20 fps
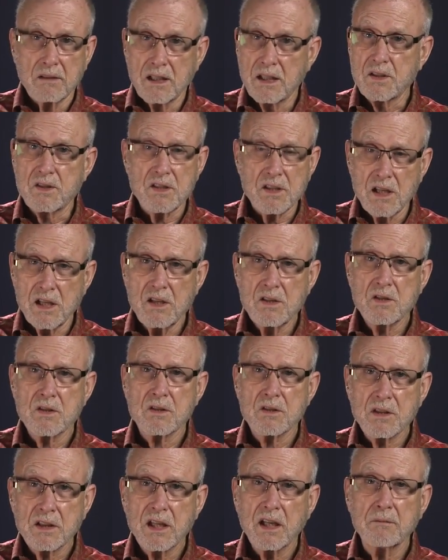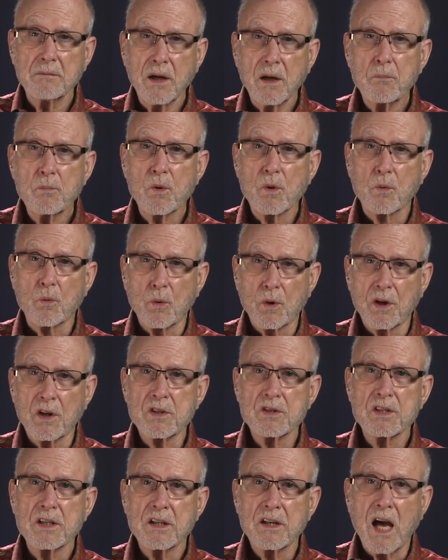It's easier to come up with
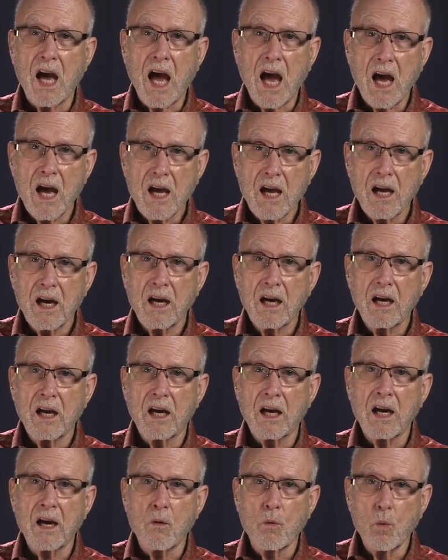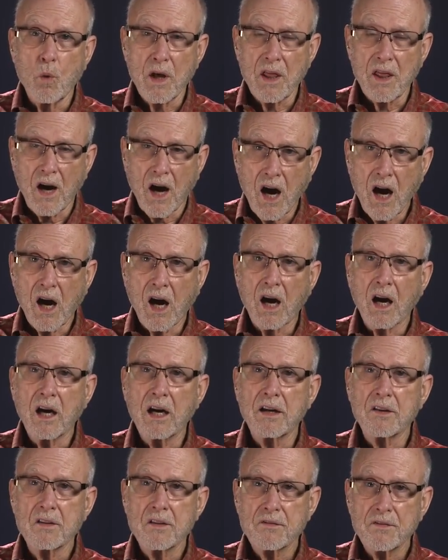words with R
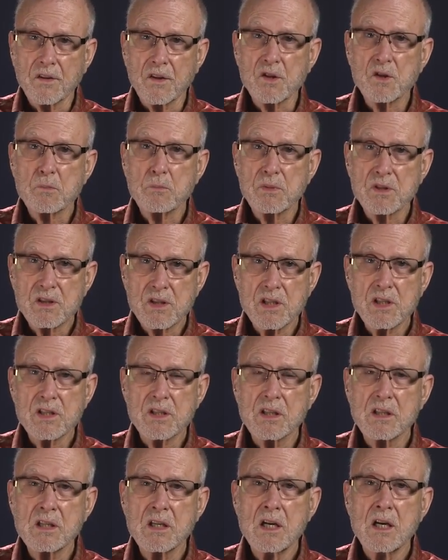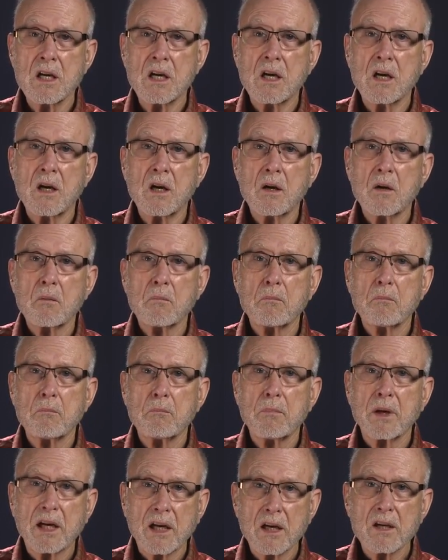in the first position
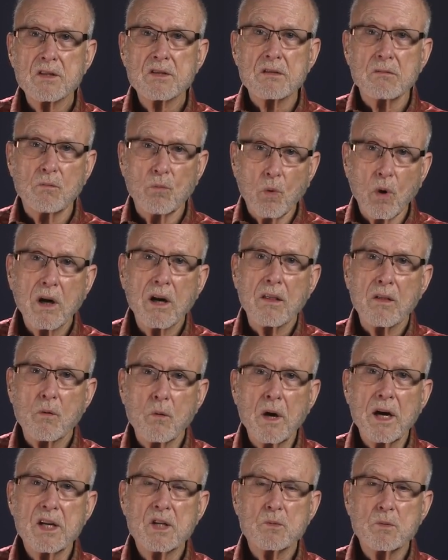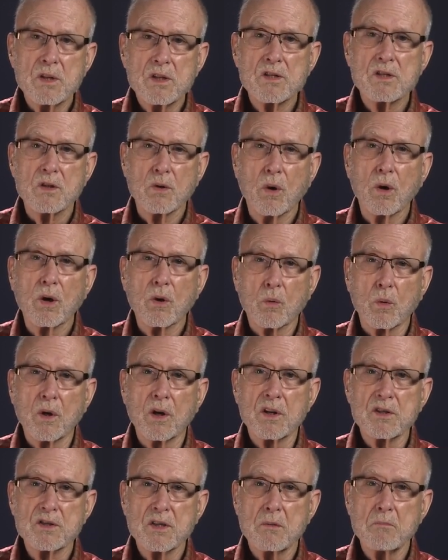because one of the ways we store
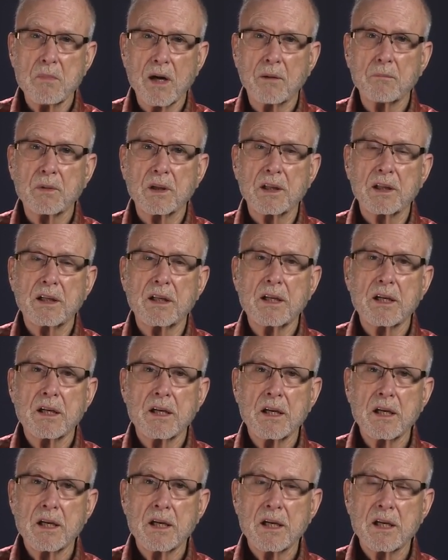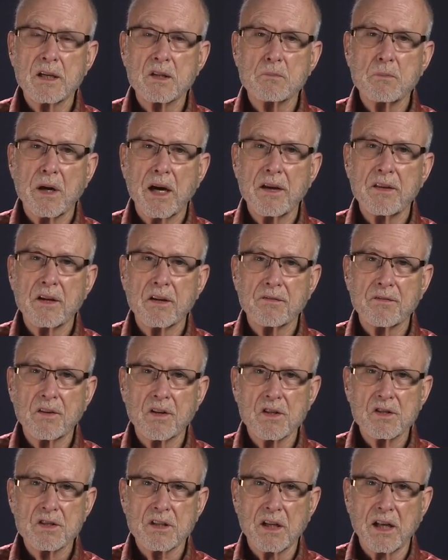words in memory is by their
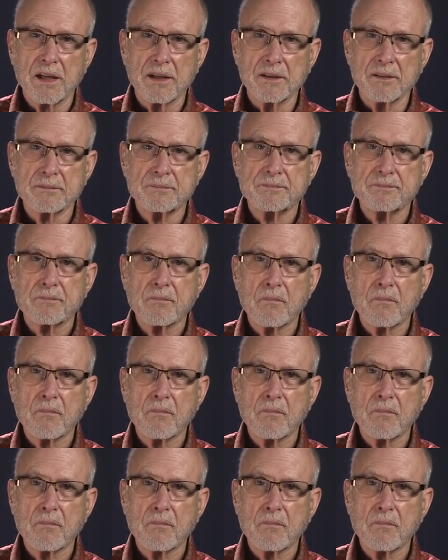first letter.